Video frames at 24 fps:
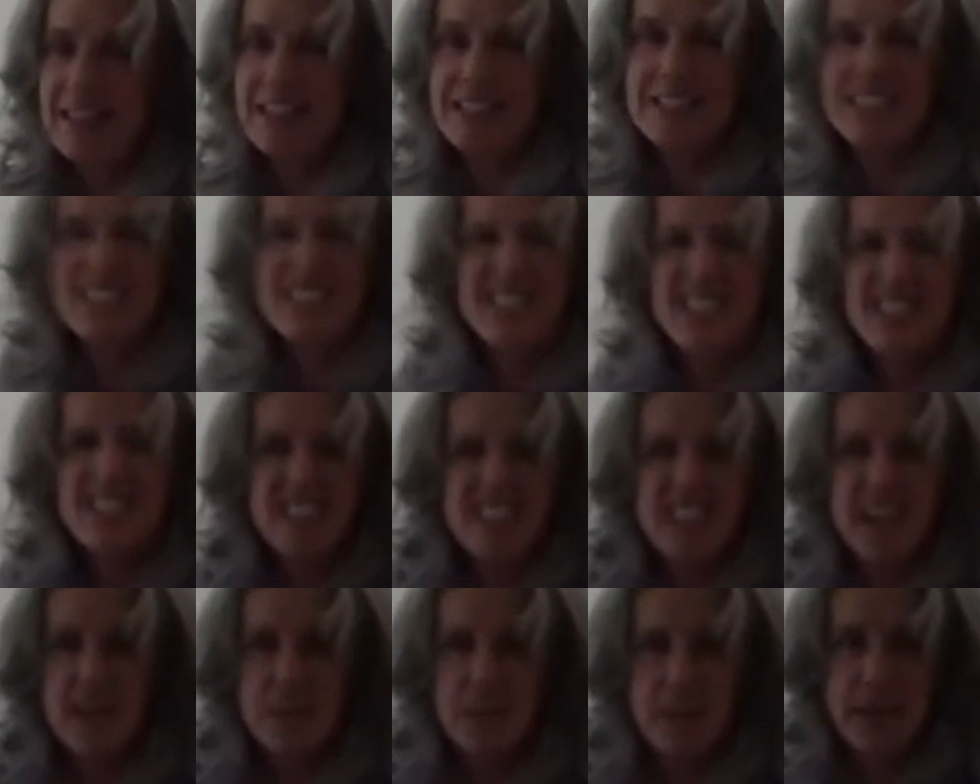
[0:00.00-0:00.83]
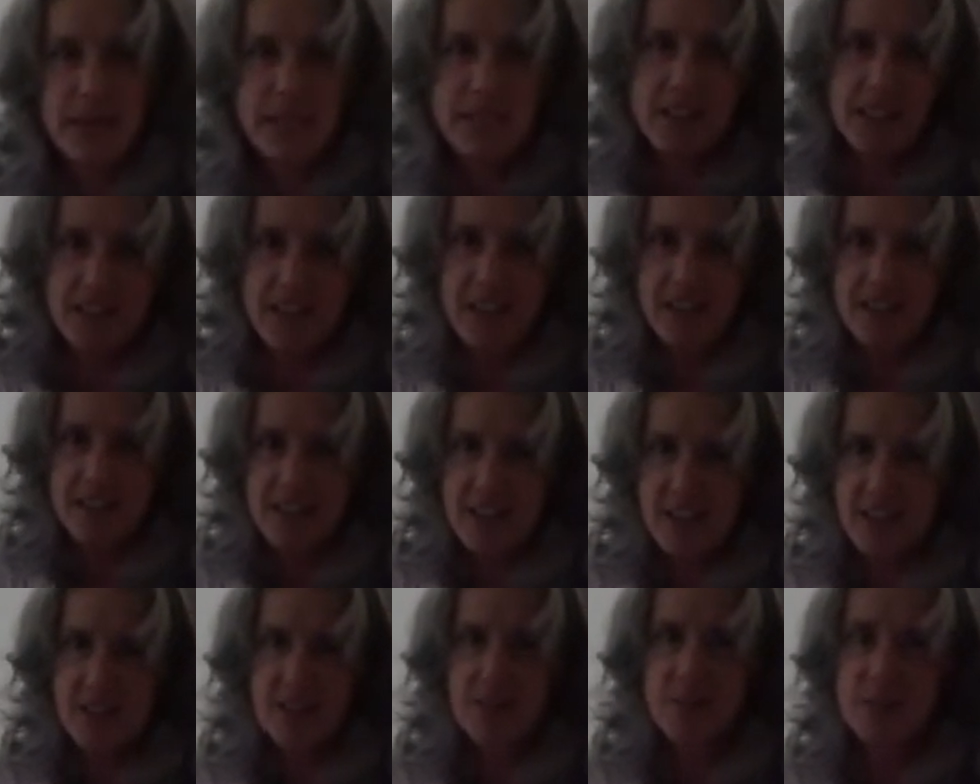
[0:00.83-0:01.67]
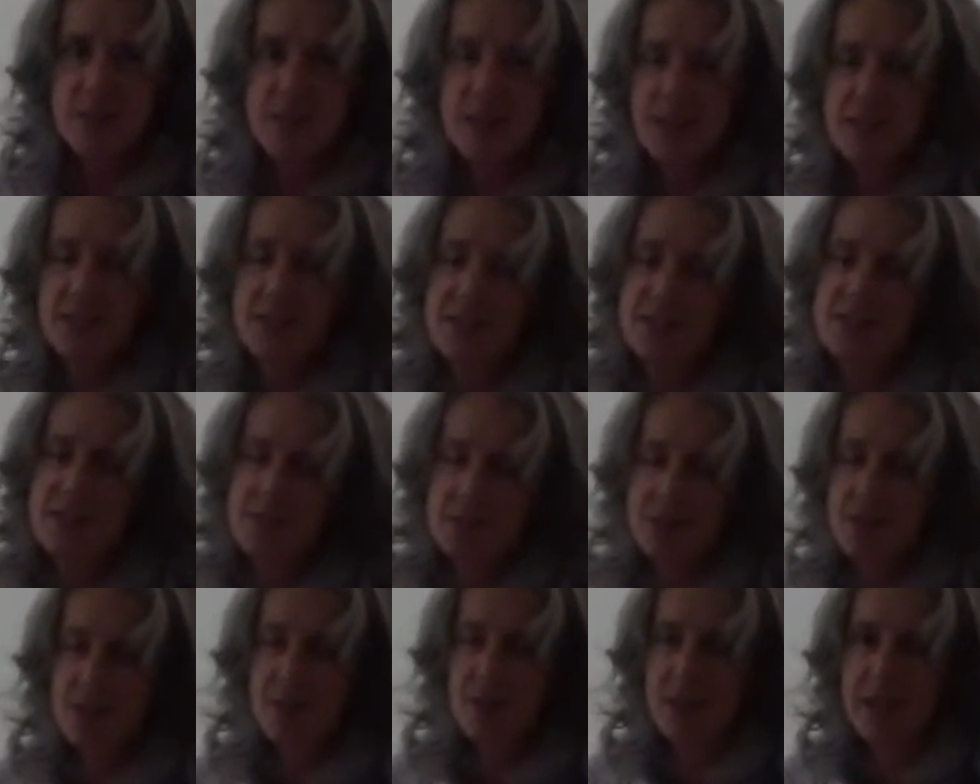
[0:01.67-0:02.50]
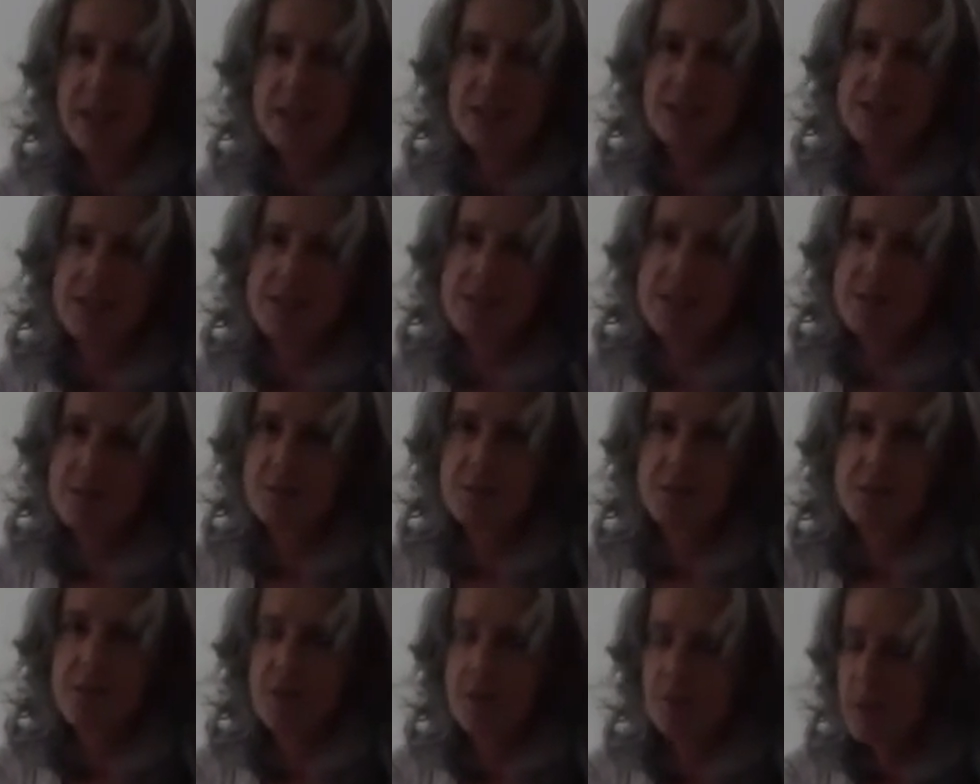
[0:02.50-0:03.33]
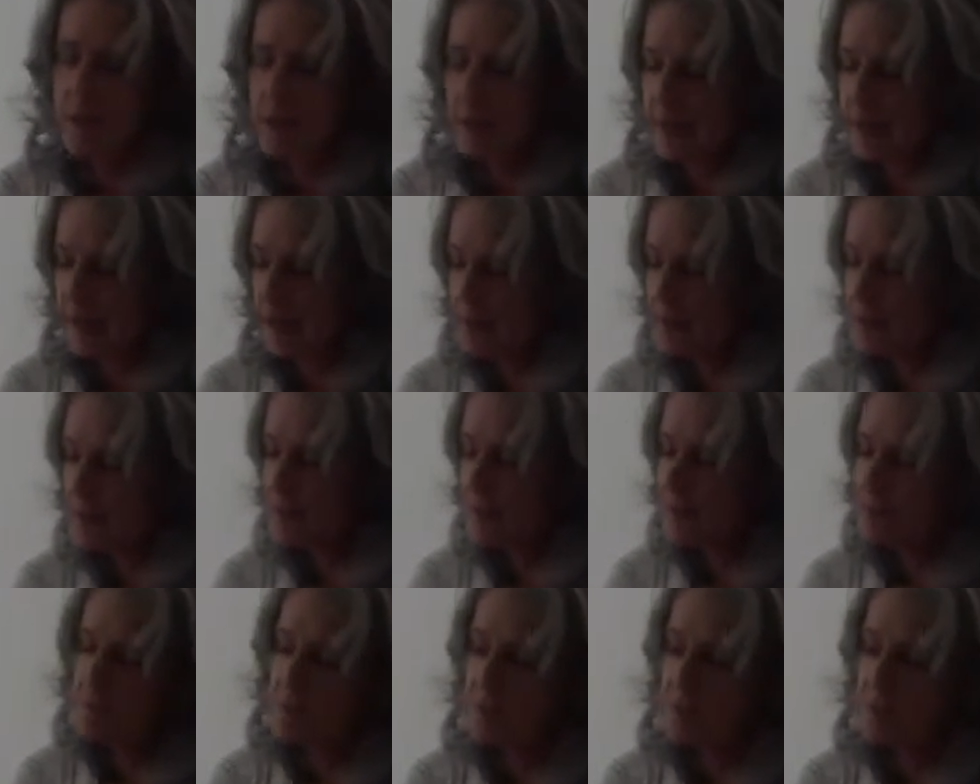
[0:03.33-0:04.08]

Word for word: This is a segmented essay, so it has subheadings.